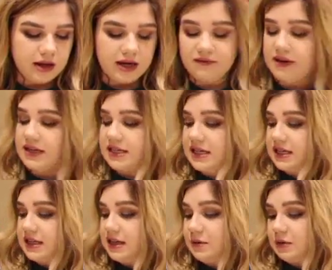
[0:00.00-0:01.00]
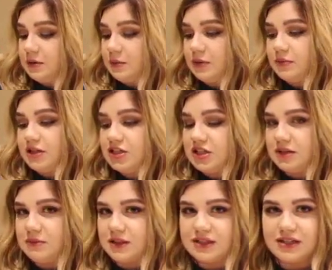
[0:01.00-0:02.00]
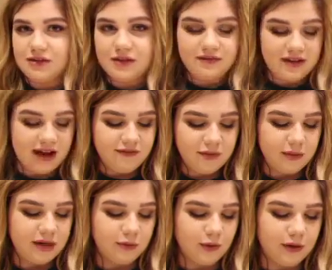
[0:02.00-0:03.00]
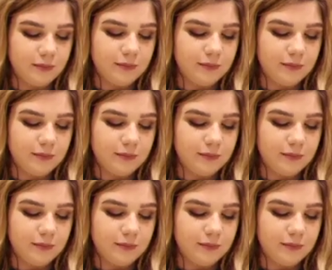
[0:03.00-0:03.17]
and if I did, they weren't worth mentioning because I don't even have them anymore.